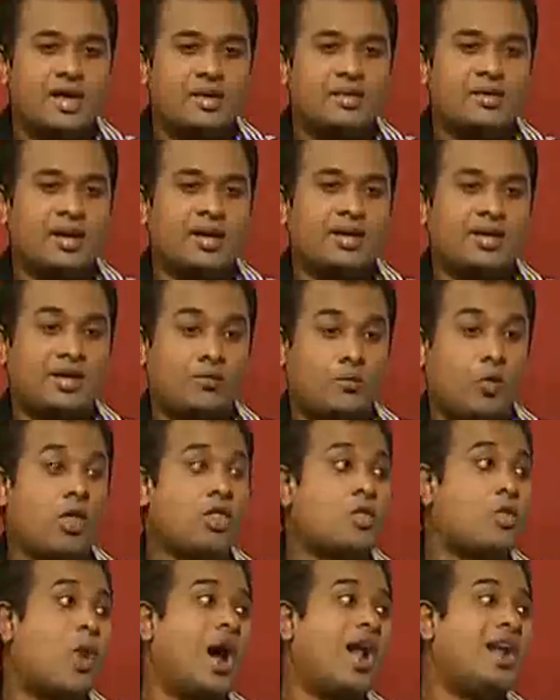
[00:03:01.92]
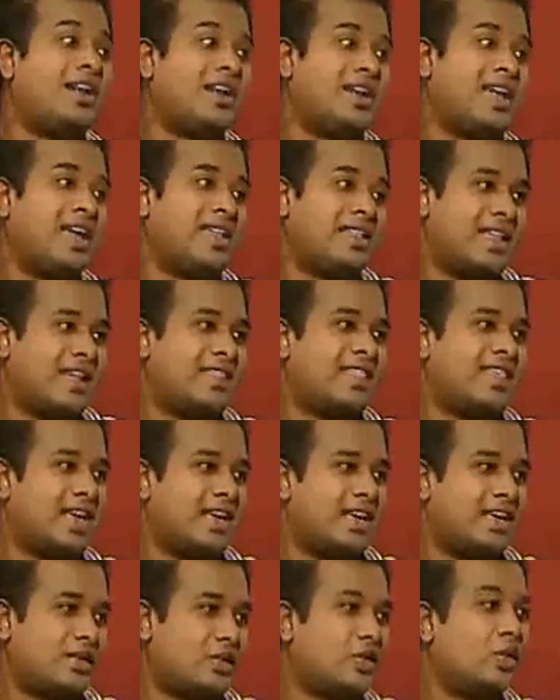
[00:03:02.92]
But it was one day that
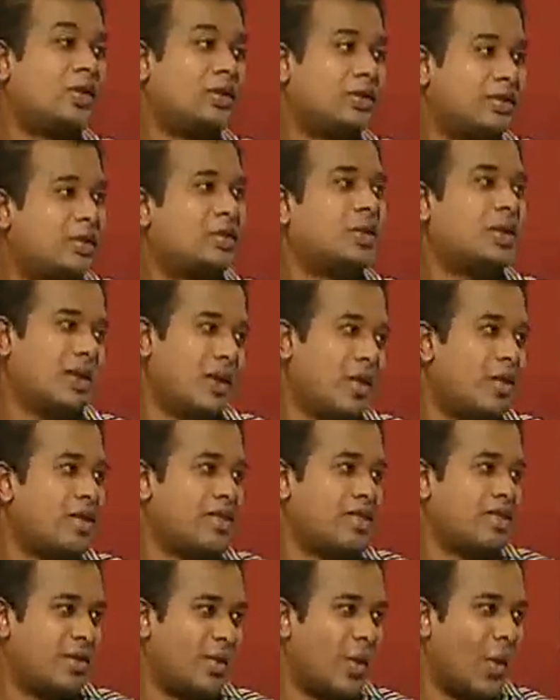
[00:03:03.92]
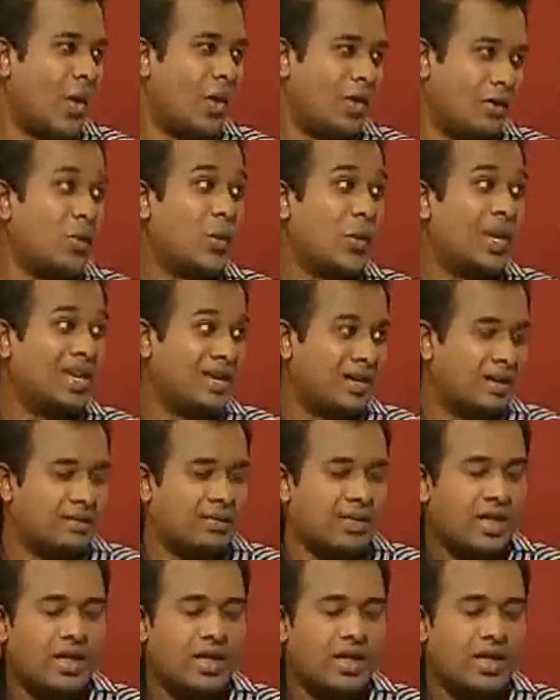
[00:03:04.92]
they took to announce the winner.